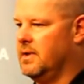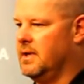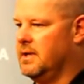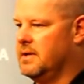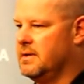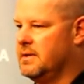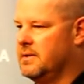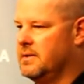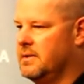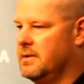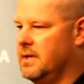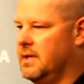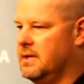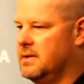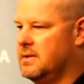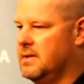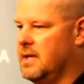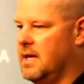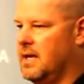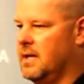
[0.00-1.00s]

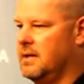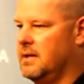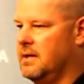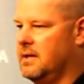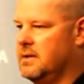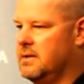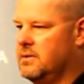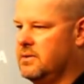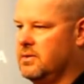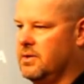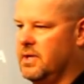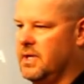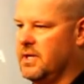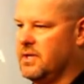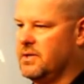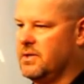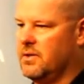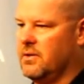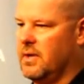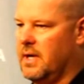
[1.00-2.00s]
it's not the
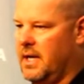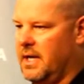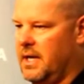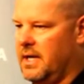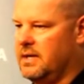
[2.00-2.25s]
traditional, hey,